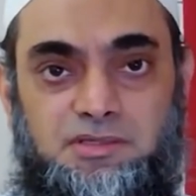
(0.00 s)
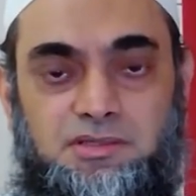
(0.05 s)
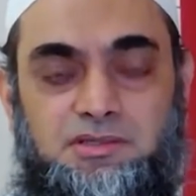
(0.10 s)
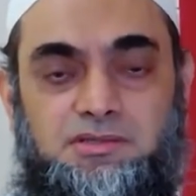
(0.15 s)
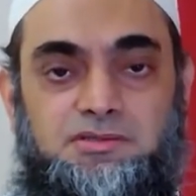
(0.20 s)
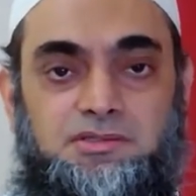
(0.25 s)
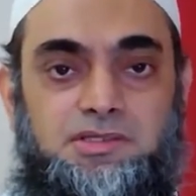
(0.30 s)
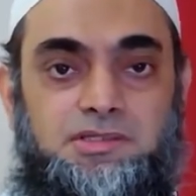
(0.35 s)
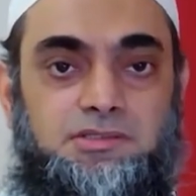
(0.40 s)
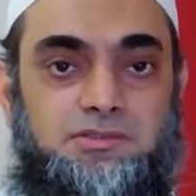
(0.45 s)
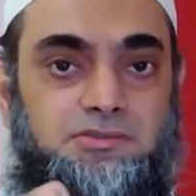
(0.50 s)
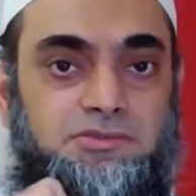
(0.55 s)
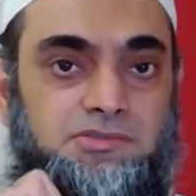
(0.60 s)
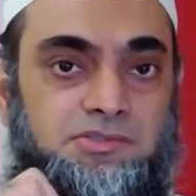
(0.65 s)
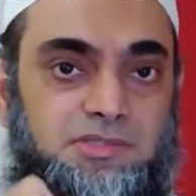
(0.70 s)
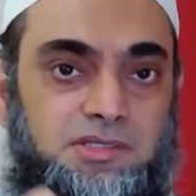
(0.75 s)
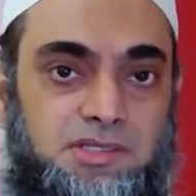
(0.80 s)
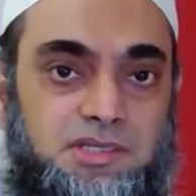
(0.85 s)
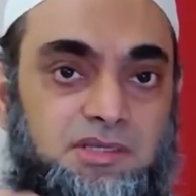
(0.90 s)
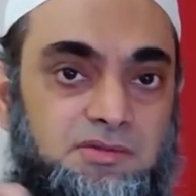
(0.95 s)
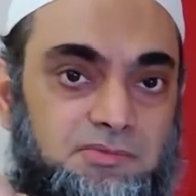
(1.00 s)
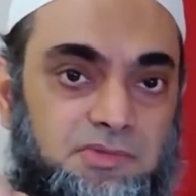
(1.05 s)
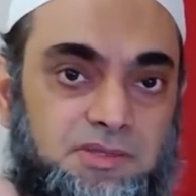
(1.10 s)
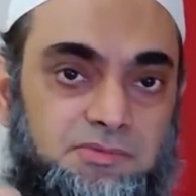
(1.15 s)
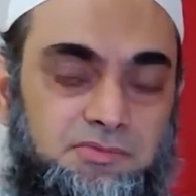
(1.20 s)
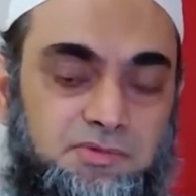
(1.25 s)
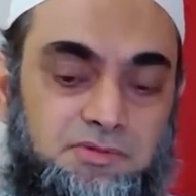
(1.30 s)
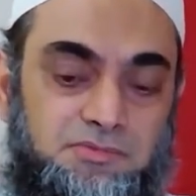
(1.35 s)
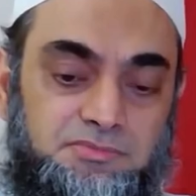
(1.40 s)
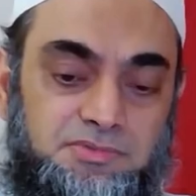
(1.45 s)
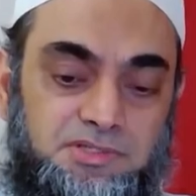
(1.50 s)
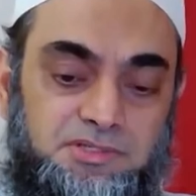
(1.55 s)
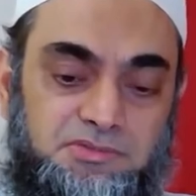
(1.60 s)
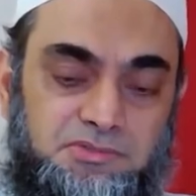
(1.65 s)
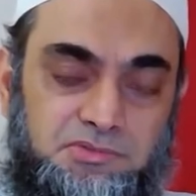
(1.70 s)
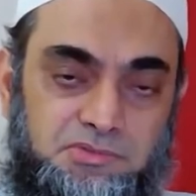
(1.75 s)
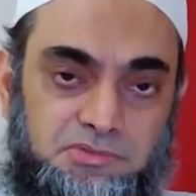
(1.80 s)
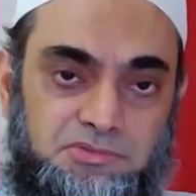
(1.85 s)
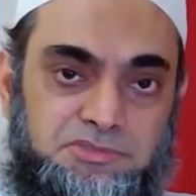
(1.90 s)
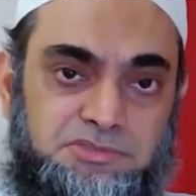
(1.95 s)
He said to stay away from the
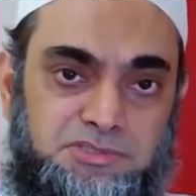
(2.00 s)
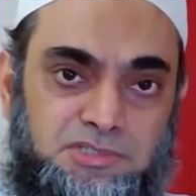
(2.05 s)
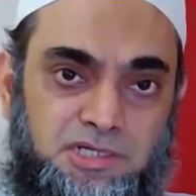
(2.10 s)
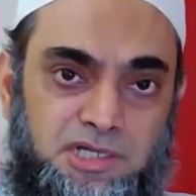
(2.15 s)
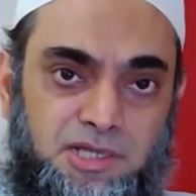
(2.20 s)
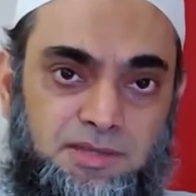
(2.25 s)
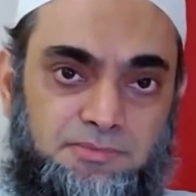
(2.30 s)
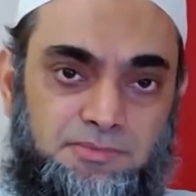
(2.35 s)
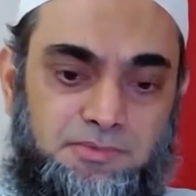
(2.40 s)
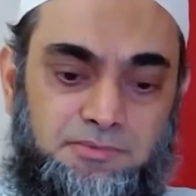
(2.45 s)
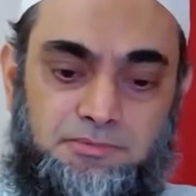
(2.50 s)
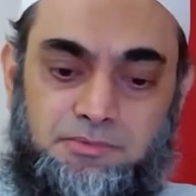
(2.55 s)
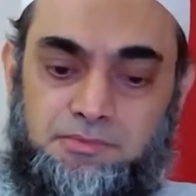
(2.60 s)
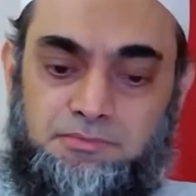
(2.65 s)
horoscopes,